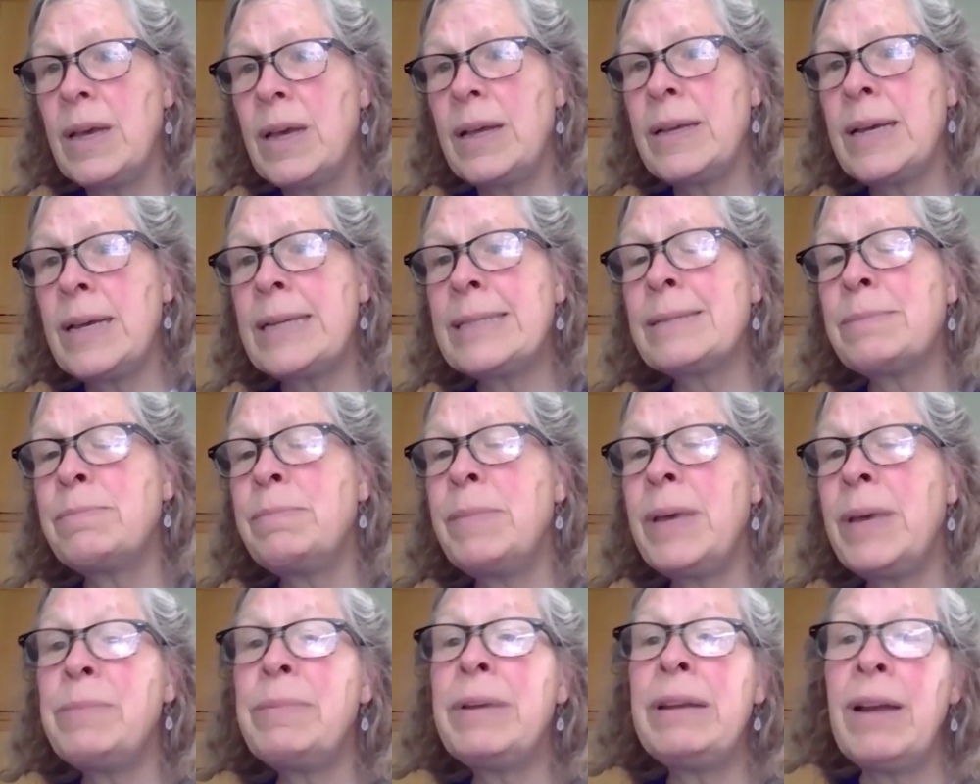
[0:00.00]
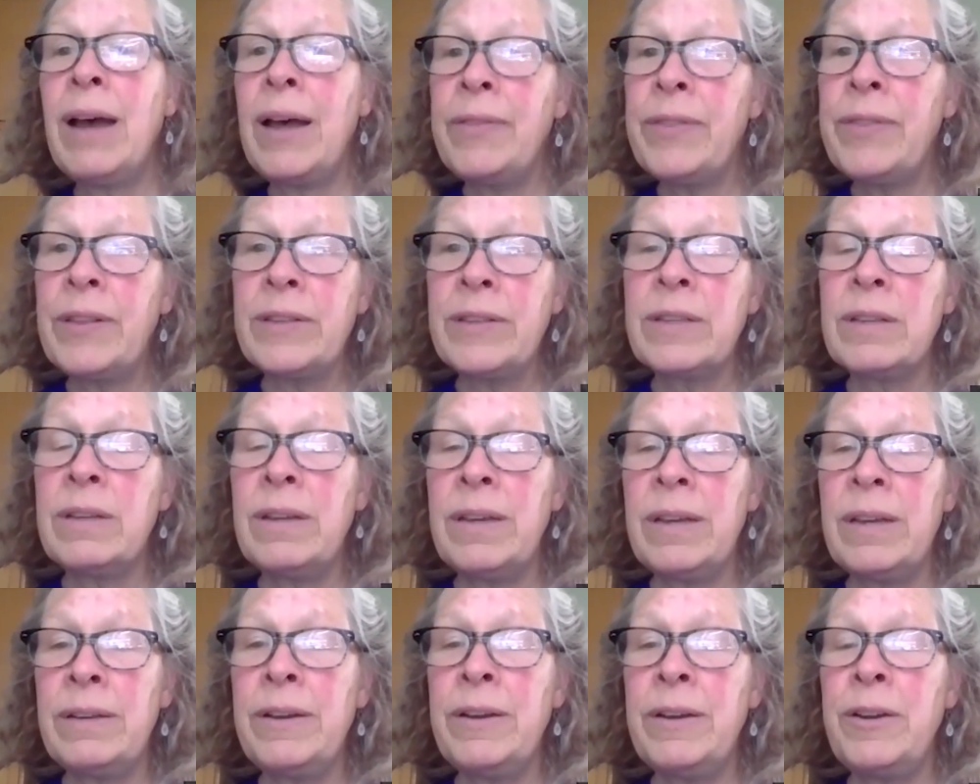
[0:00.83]
It's maybe not this,
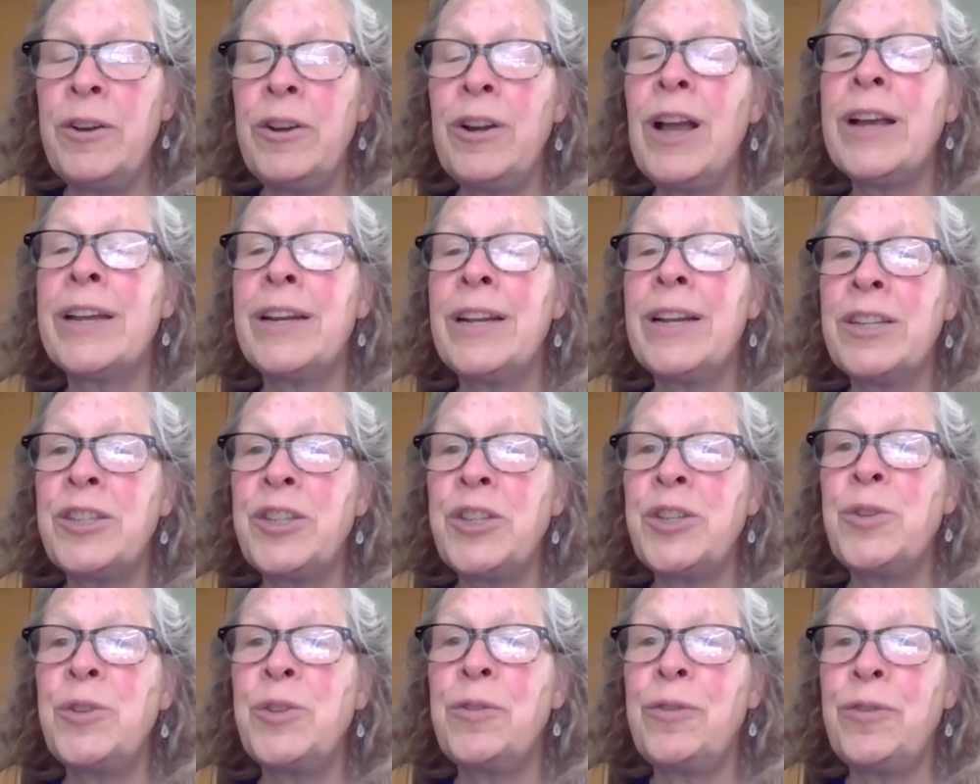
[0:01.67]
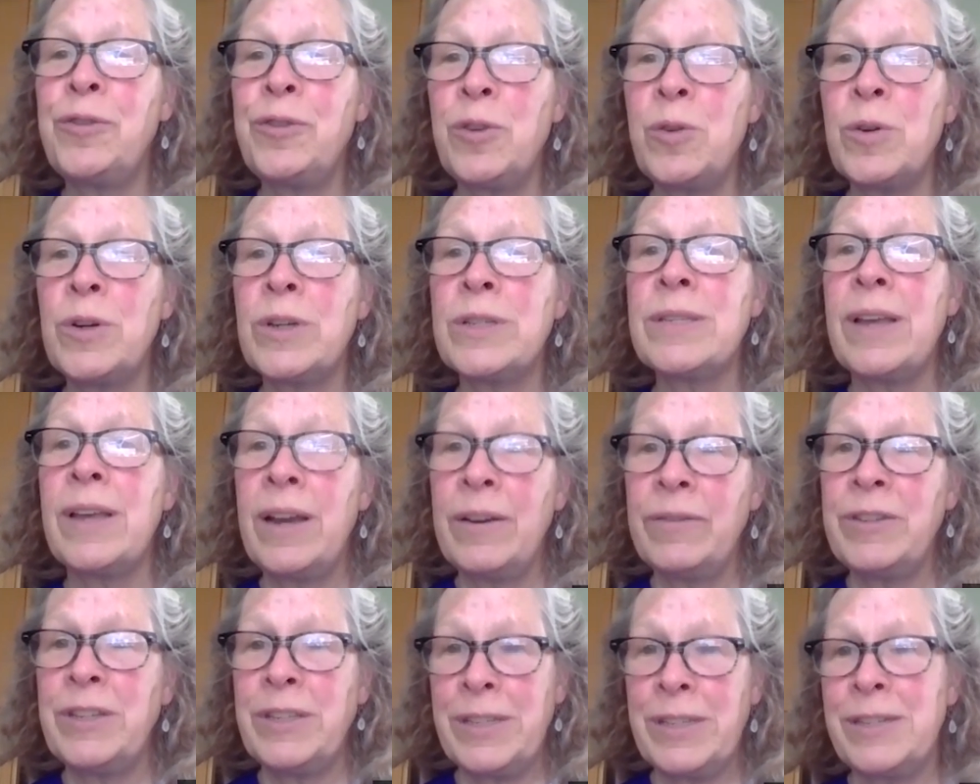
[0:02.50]
you're not going to do the floors
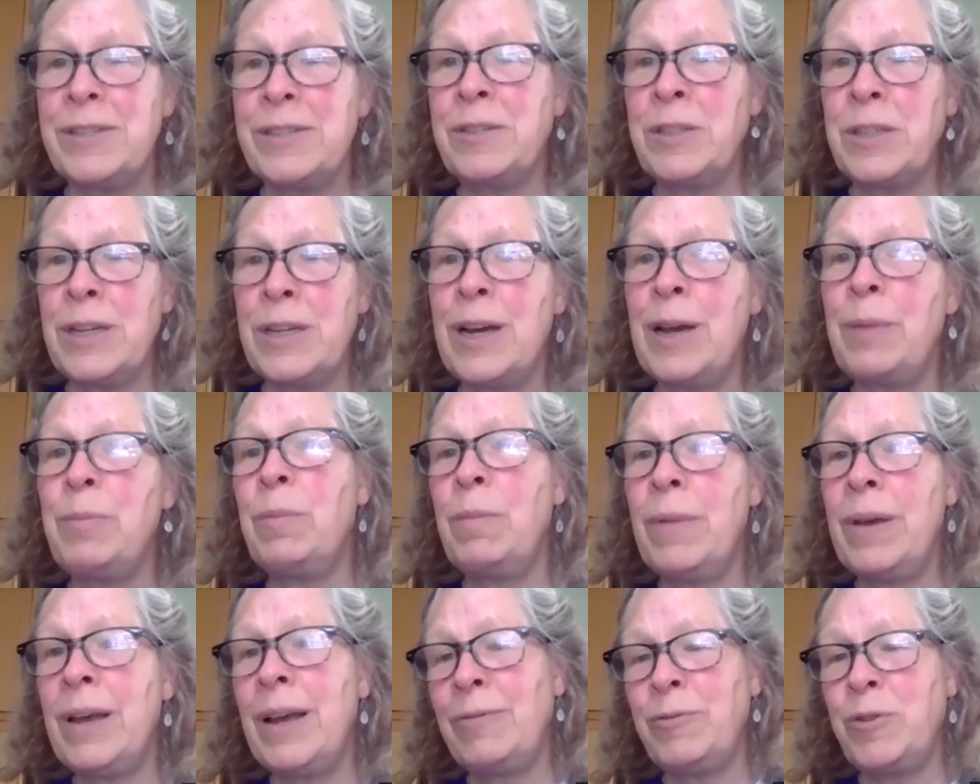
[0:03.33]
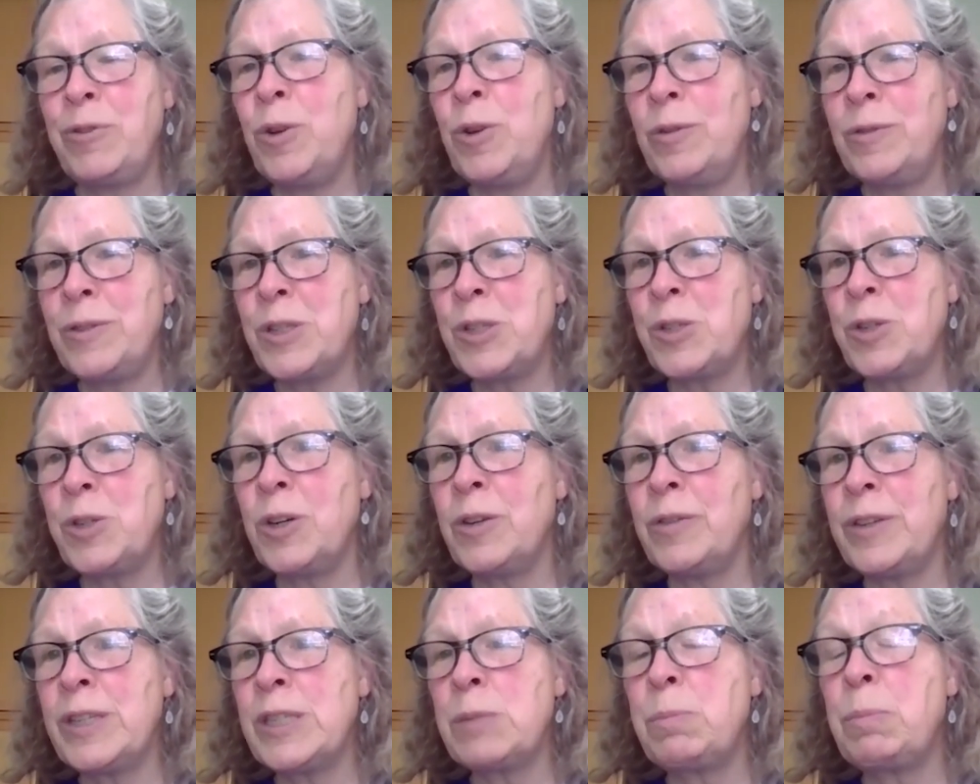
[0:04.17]
every single time after you have a
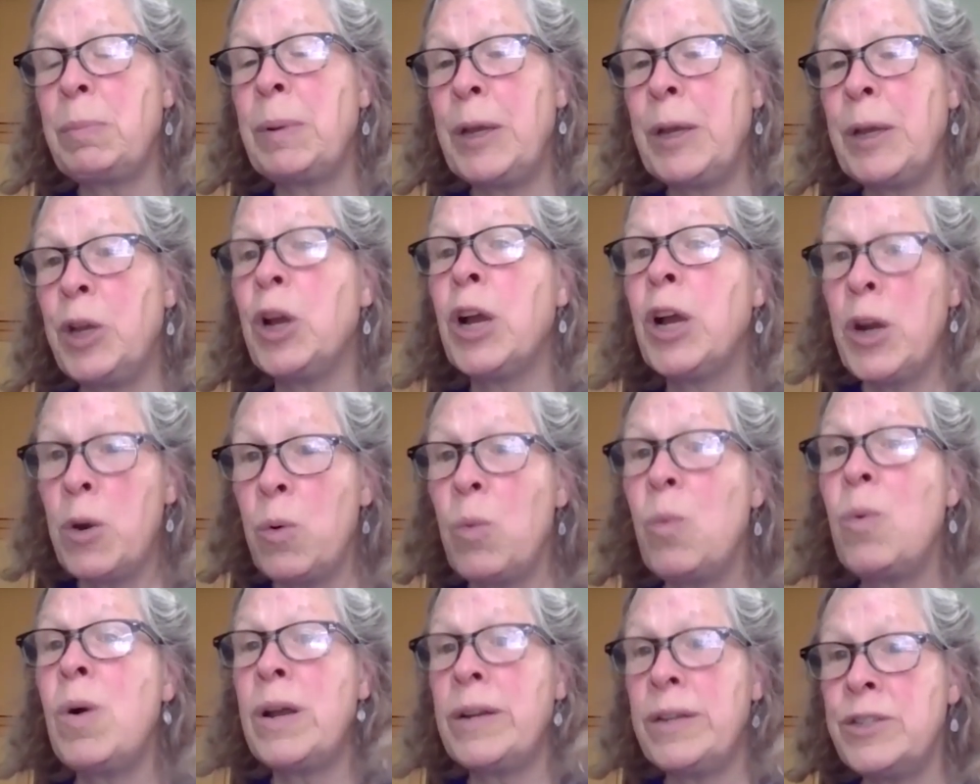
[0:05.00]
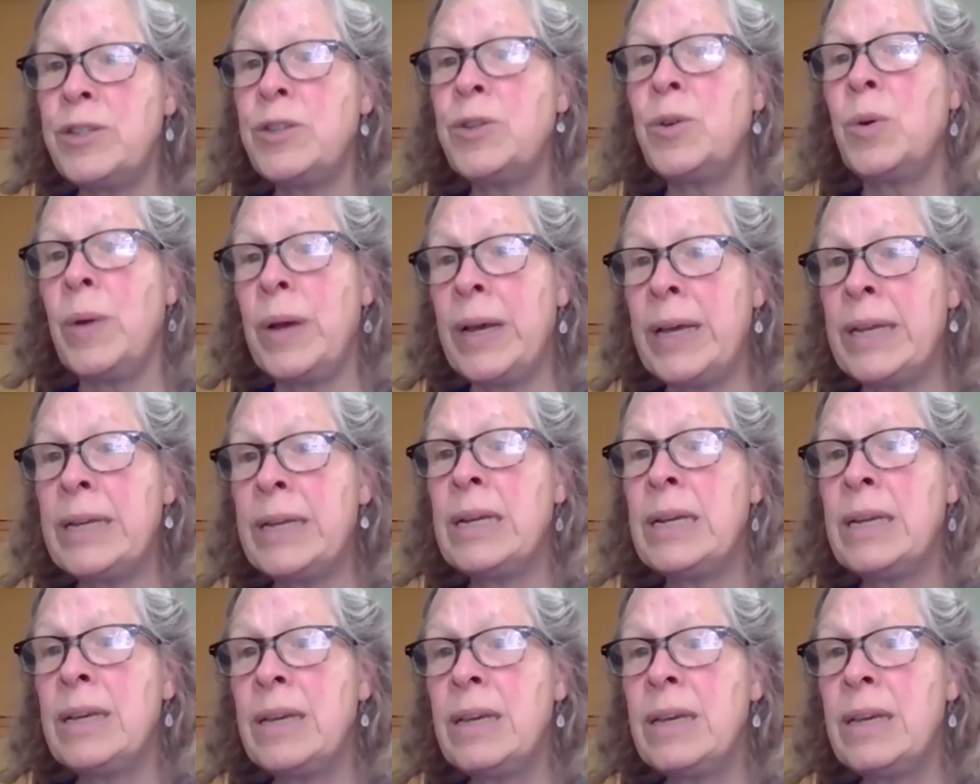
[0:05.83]
service, but you're going to want to do it